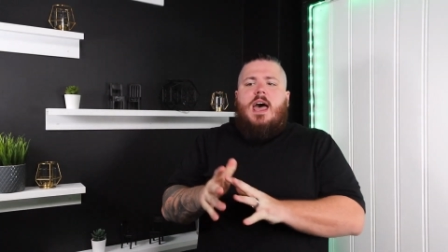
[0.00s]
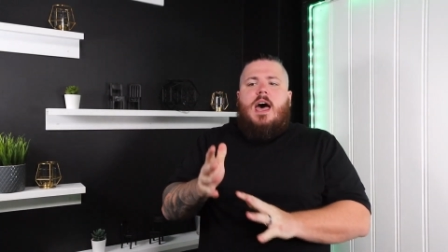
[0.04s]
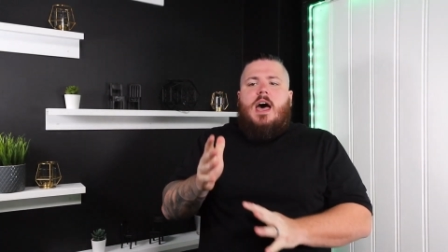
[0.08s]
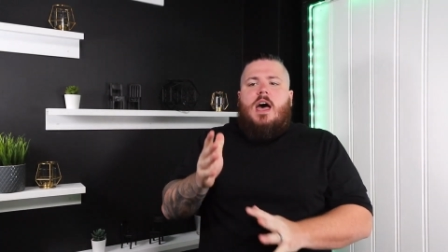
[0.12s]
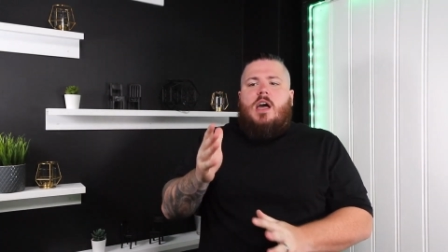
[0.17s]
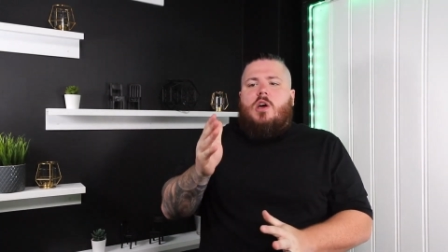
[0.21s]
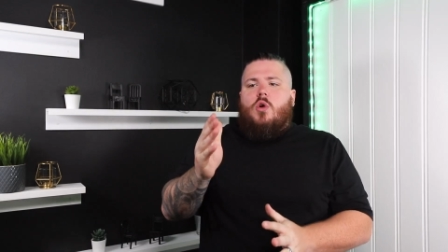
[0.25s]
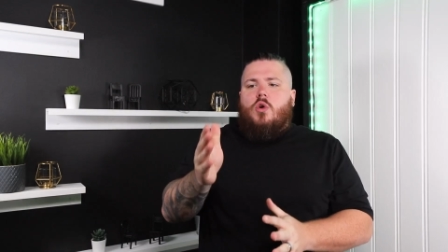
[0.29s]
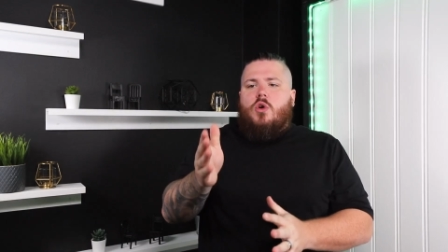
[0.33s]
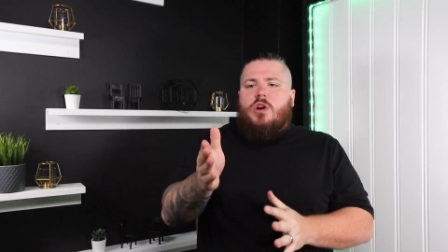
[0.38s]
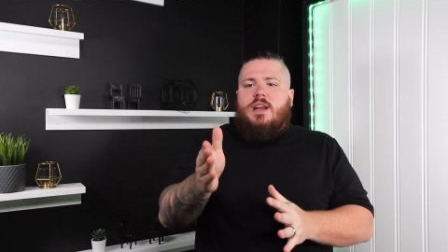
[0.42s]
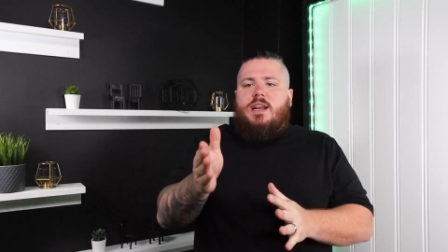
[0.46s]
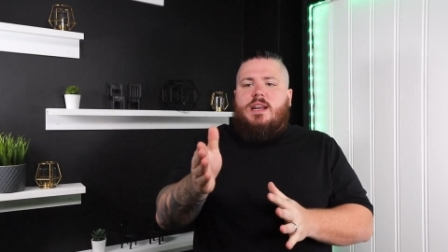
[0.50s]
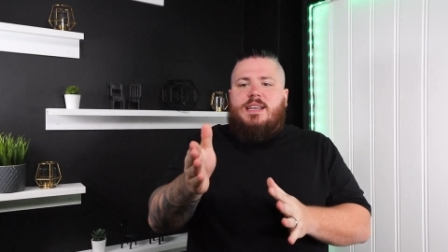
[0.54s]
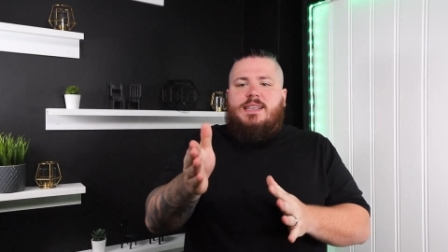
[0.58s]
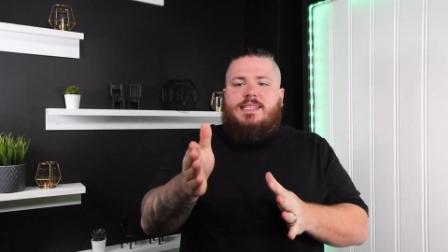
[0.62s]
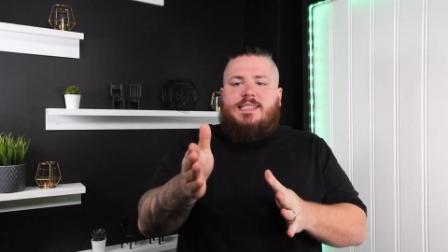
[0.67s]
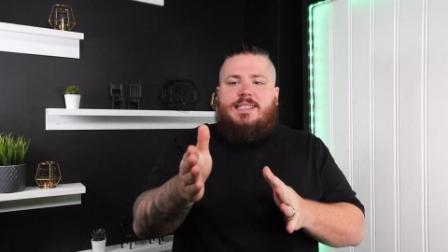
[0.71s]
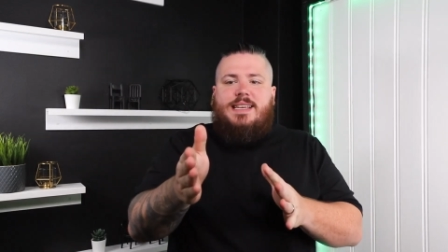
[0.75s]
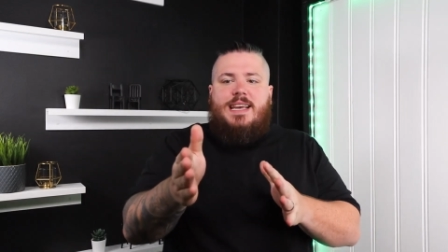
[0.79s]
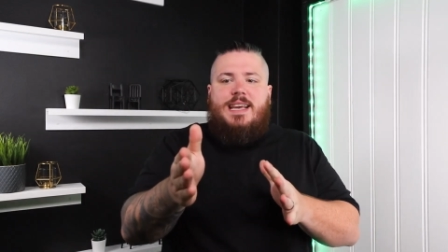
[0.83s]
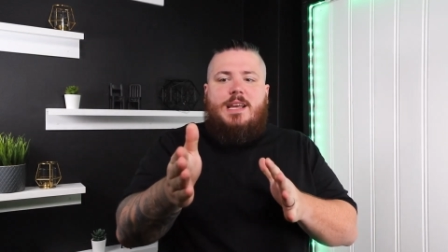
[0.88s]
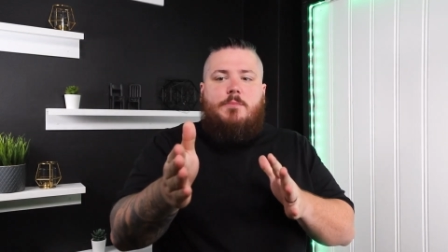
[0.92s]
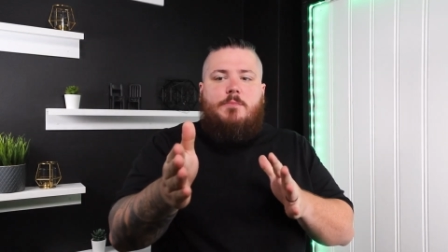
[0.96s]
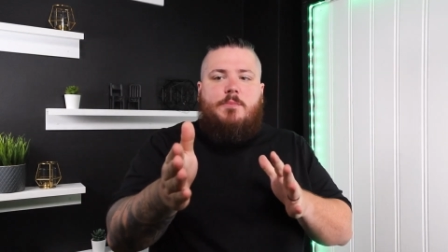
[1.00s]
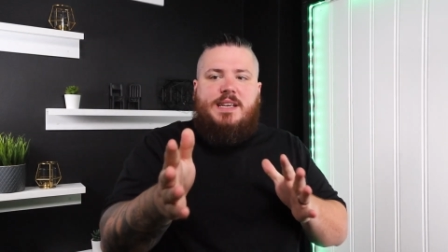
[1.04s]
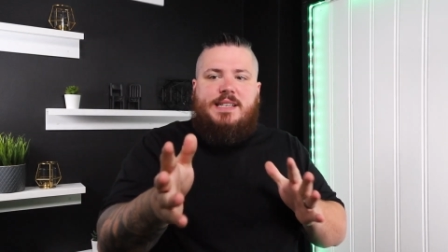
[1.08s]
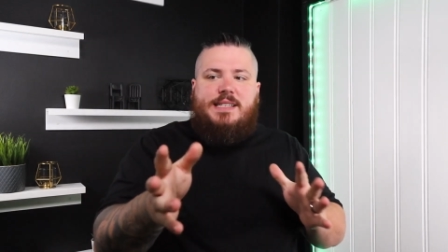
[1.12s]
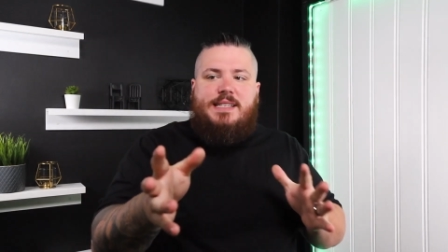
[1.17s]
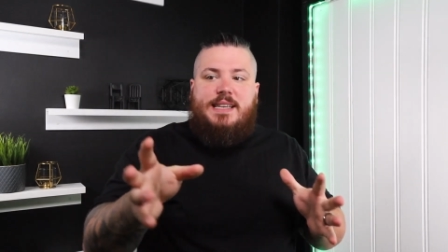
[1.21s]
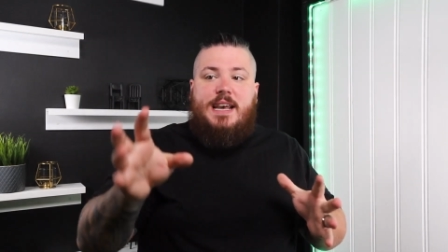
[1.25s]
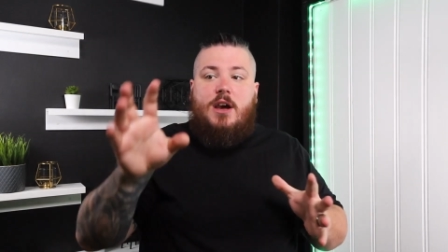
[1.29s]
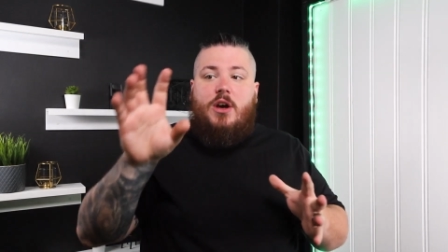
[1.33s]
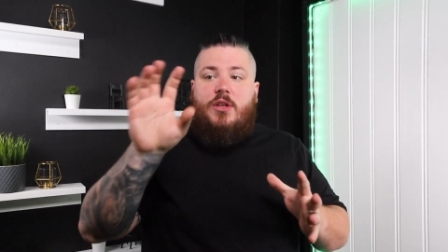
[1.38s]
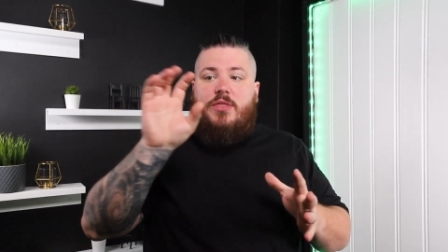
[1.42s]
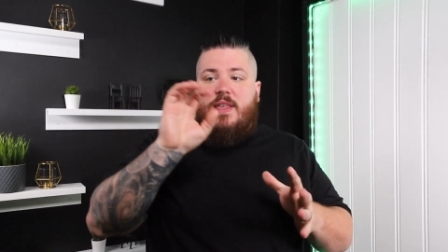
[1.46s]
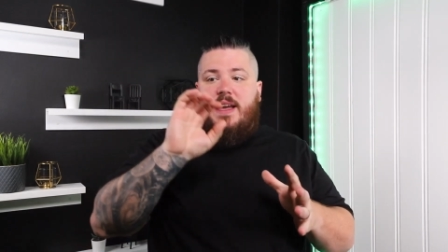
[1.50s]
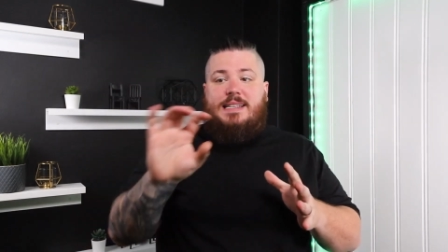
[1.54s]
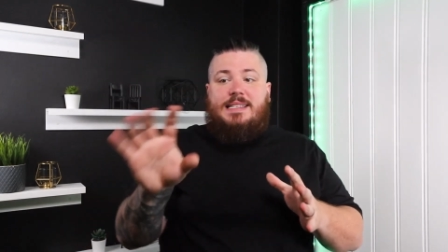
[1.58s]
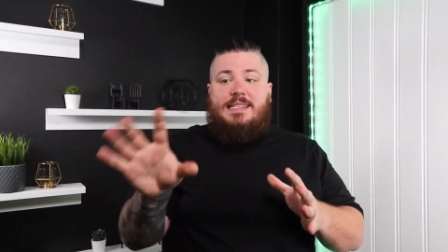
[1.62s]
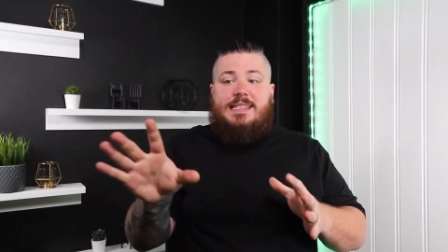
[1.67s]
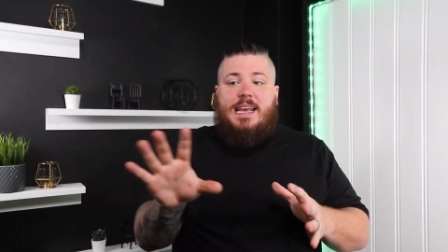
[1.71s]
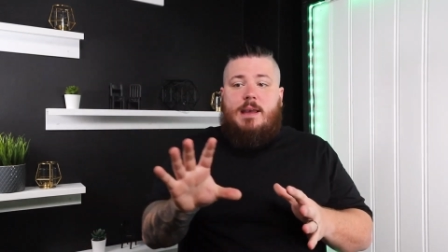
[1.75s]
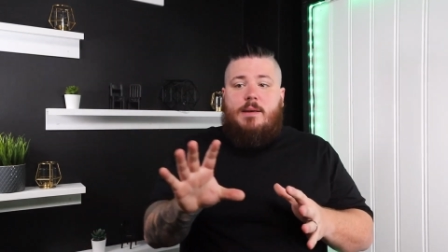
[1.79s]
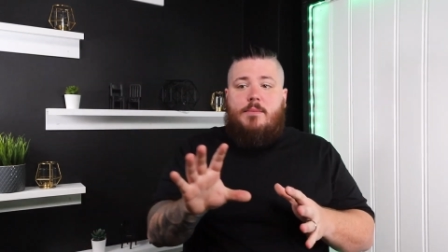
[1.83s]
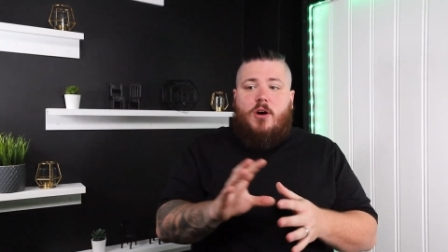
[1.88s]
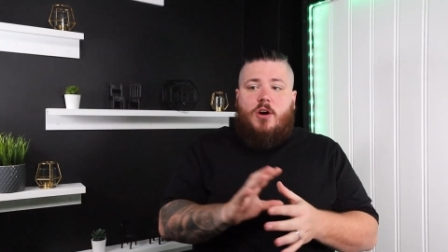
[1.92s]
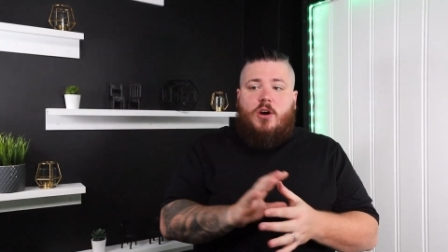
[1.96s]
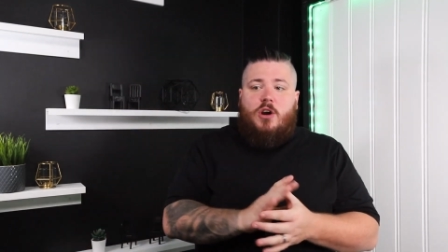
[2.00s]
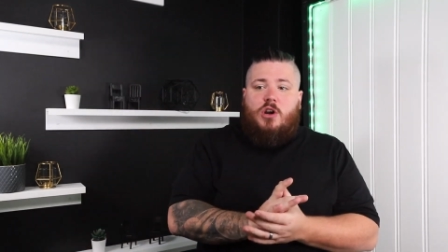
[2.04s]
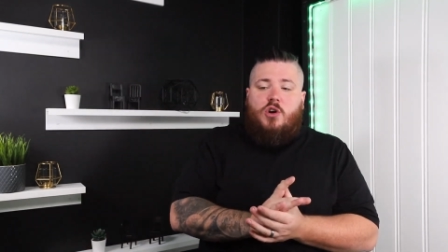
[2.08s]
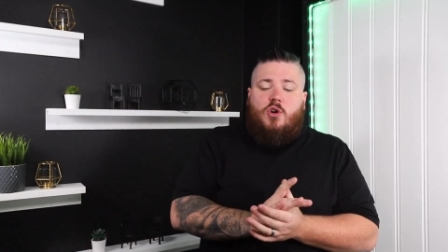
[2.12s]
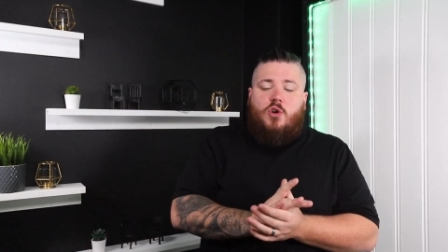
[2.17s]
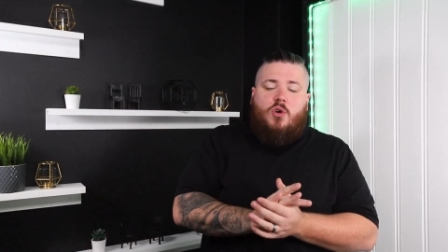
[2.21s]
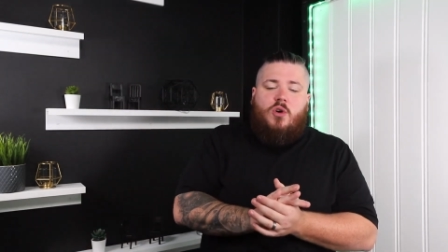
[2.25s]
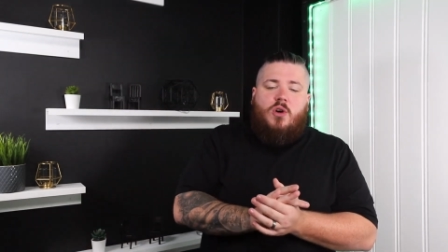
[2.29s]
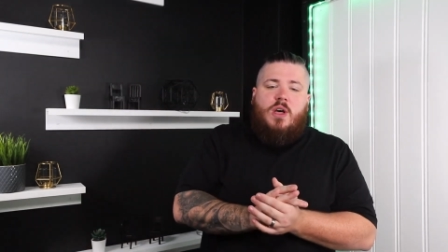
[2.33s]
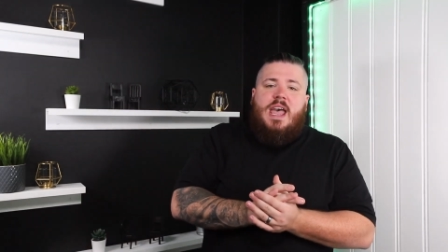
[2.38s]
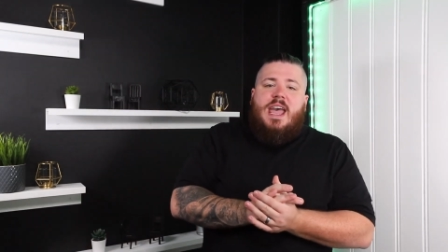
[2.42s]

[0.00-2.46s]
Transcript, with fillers: According to CNBC on that same article,